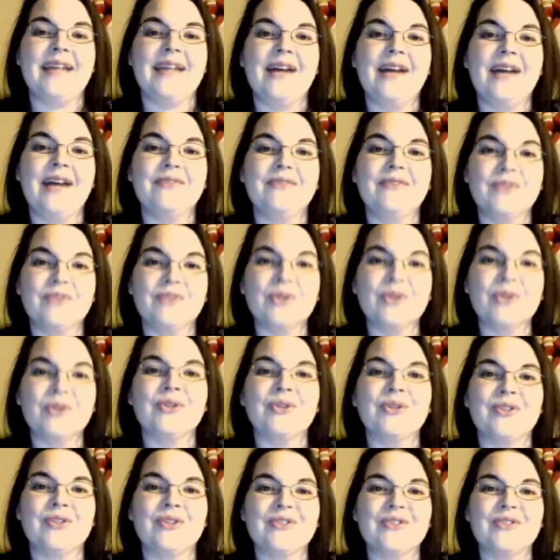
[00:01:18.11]
of
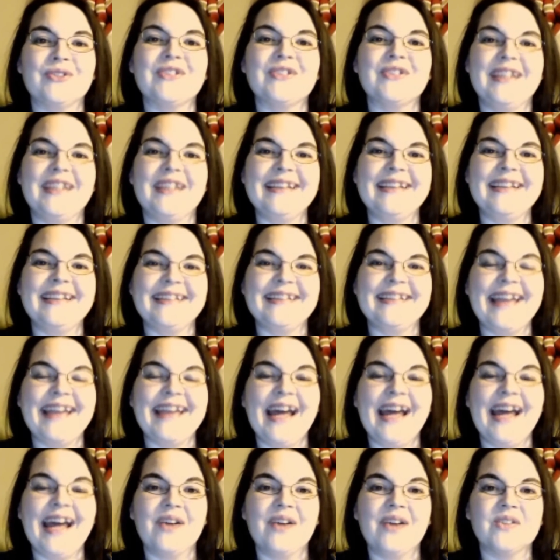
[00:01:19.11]
learners in this
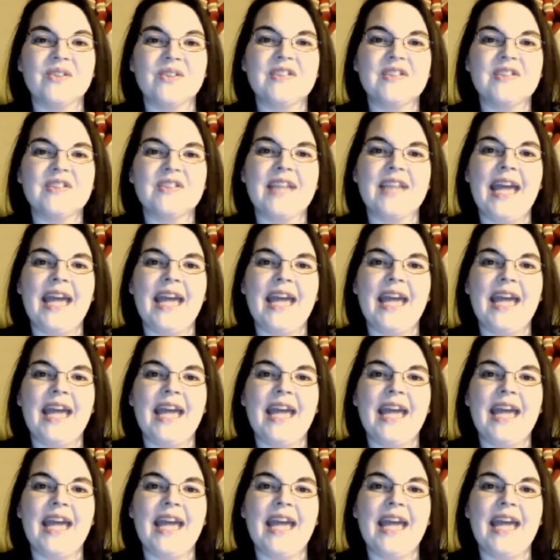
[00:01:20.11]
house,